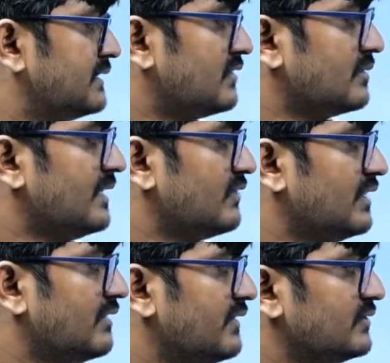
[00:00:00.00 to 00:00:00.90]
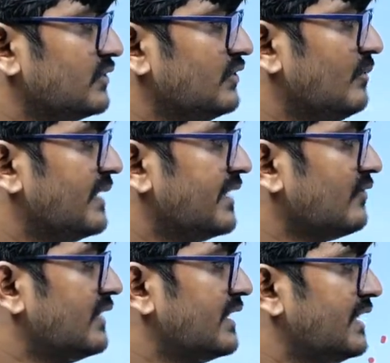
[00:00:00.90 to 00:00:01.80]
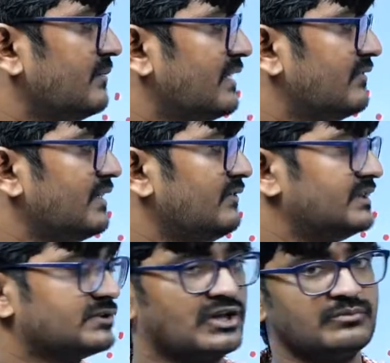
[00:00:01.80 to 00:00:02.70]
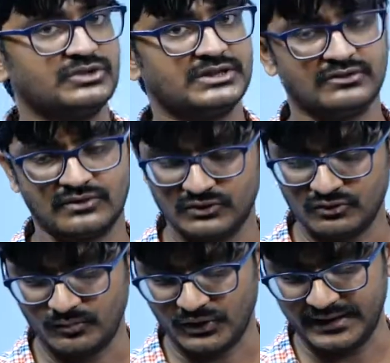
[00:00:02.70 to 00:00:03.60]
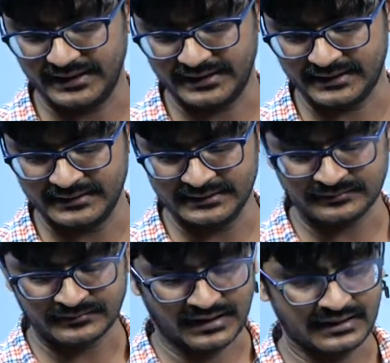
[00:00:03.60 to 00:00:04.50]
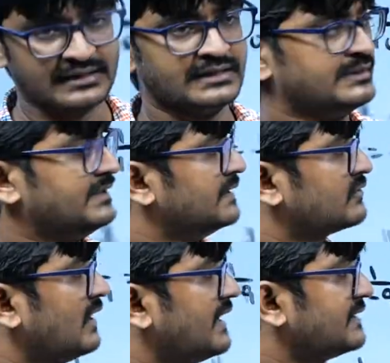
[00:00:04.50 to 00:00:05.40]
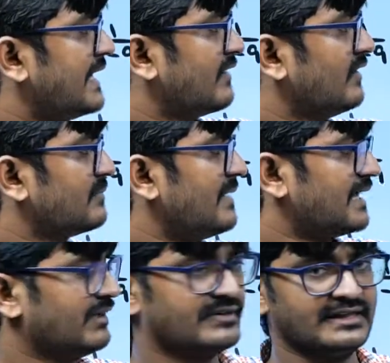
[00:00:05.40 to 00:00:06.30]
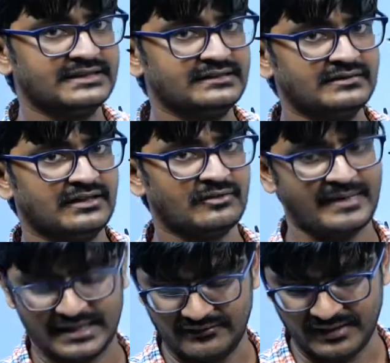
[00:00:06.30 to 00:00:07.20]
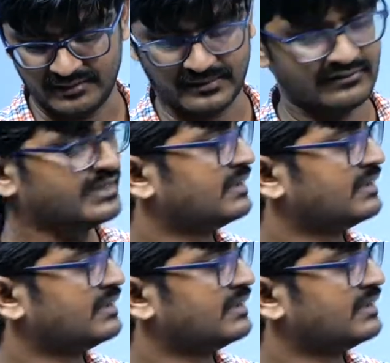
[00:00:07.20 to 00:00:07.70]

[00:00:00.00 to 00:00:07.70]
naught by 25. So you will be getting 29 by 5, which is almost equal to 2.8. And this is called as angular magnification or magnifying power.